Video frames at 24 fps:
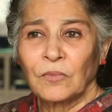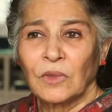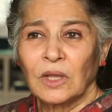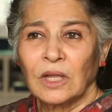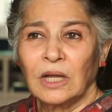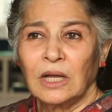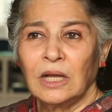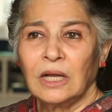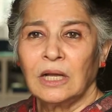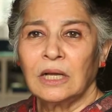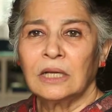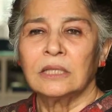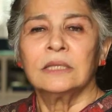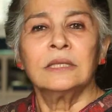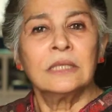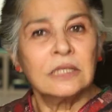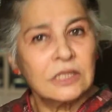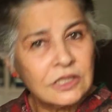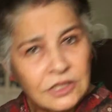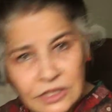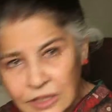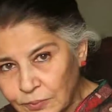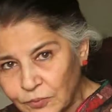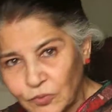The
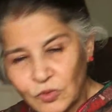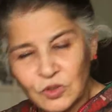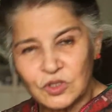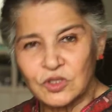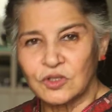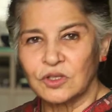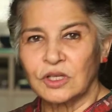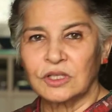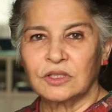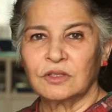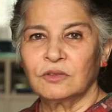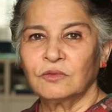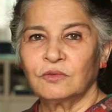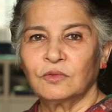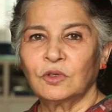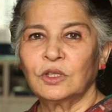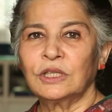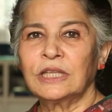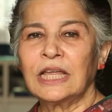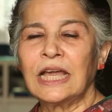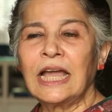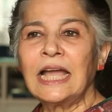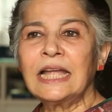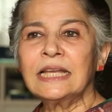script was written for
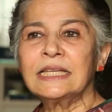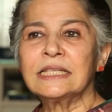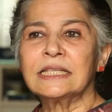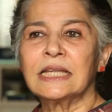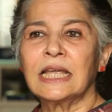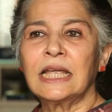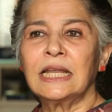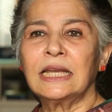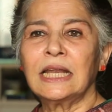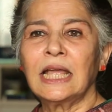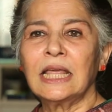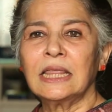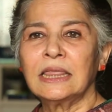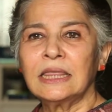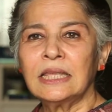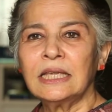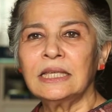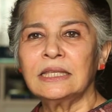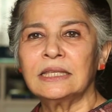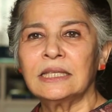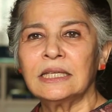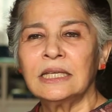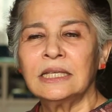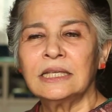that, and I think
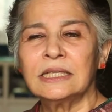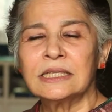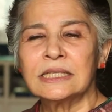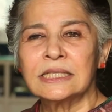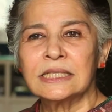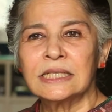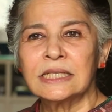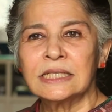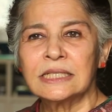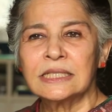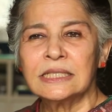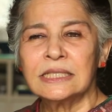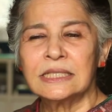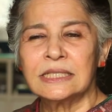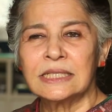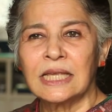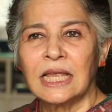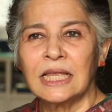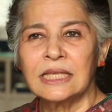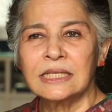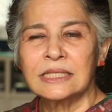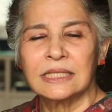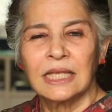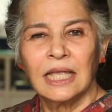in a certain
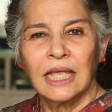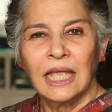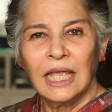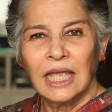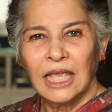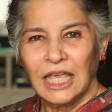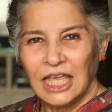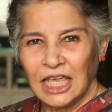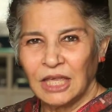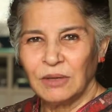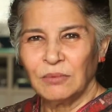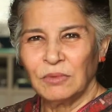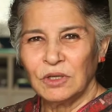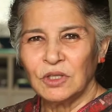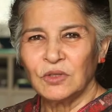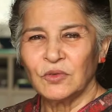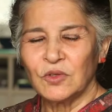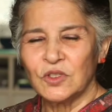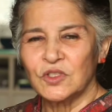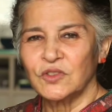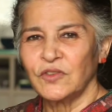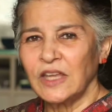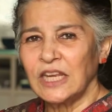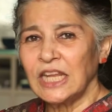sense, Hemant
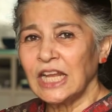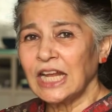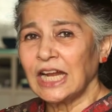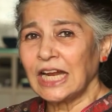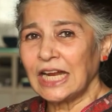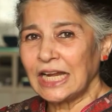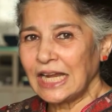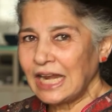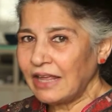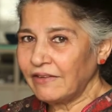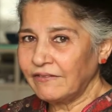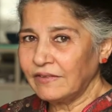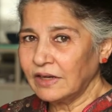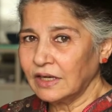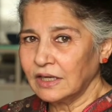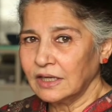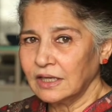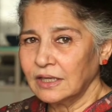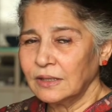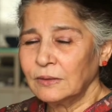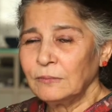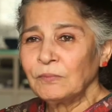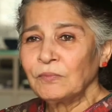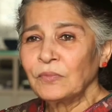was very clever
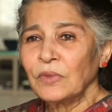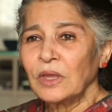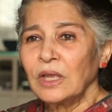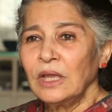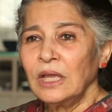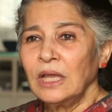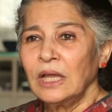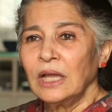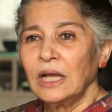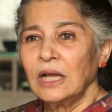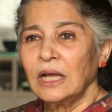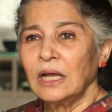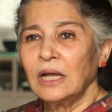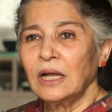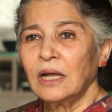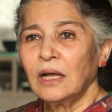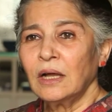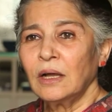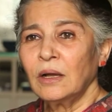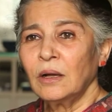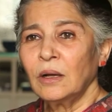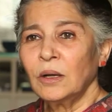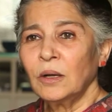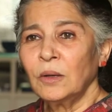
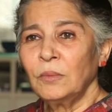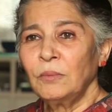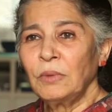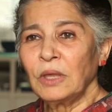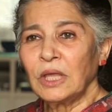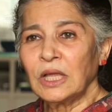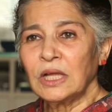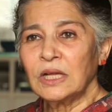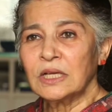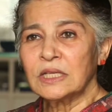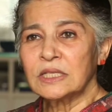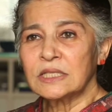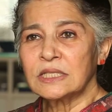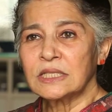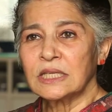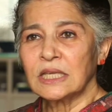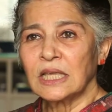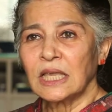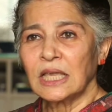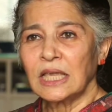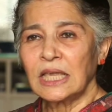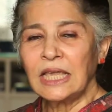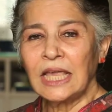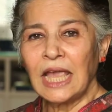because
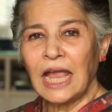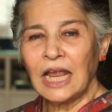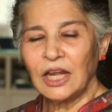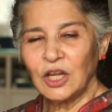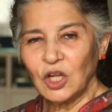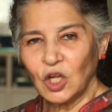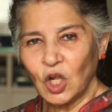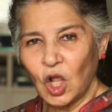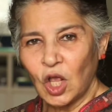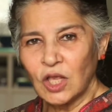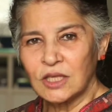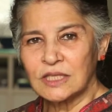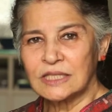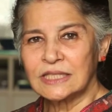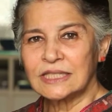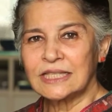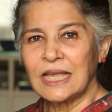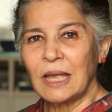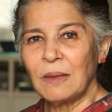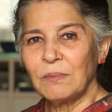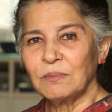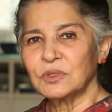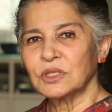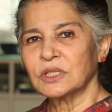he had a
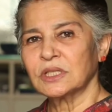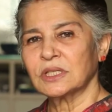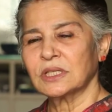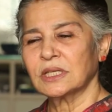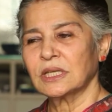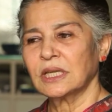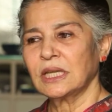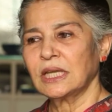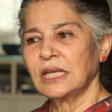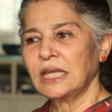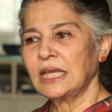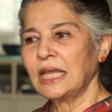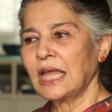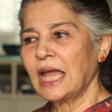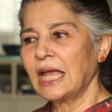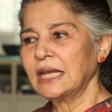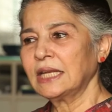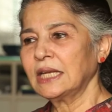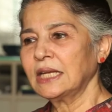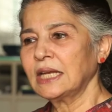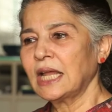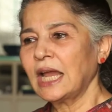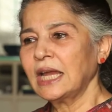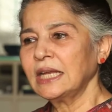concept, he had
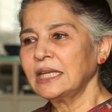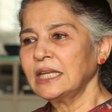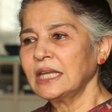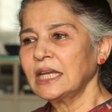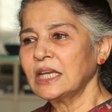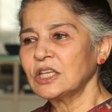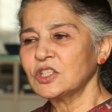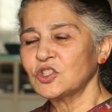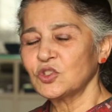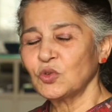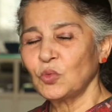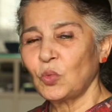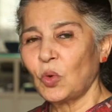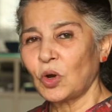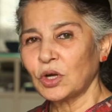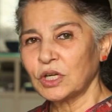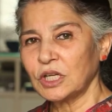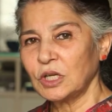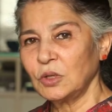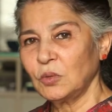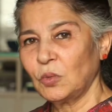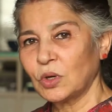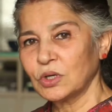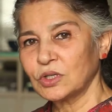an idea as to what
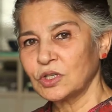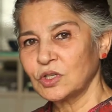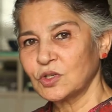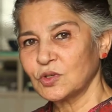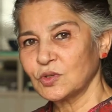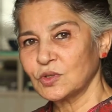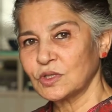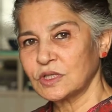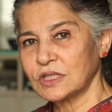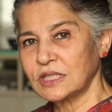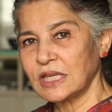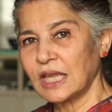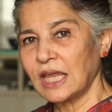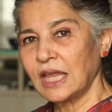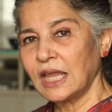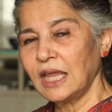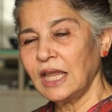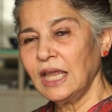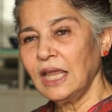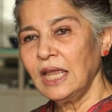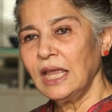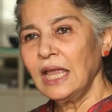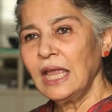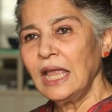he wanted to say,
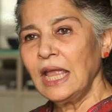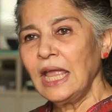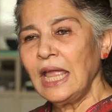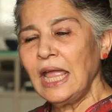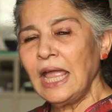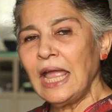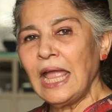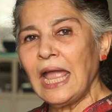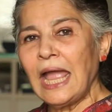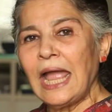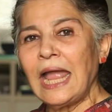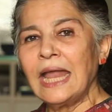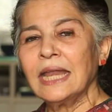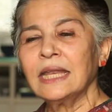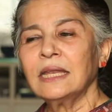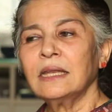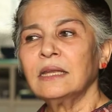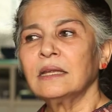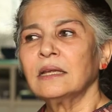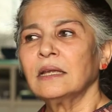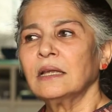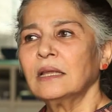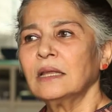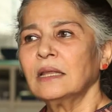and
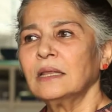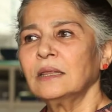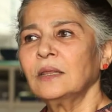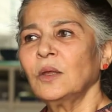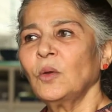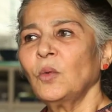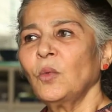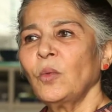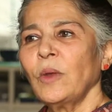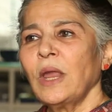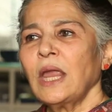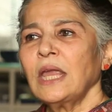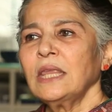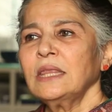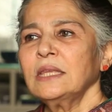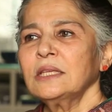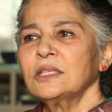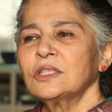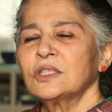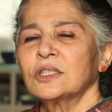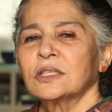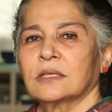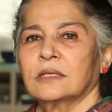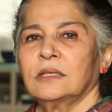the way the
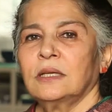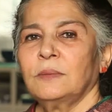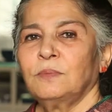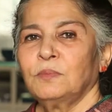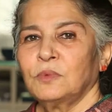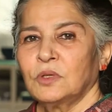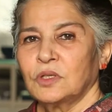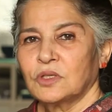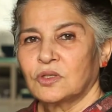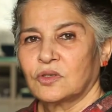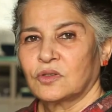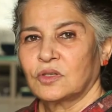script is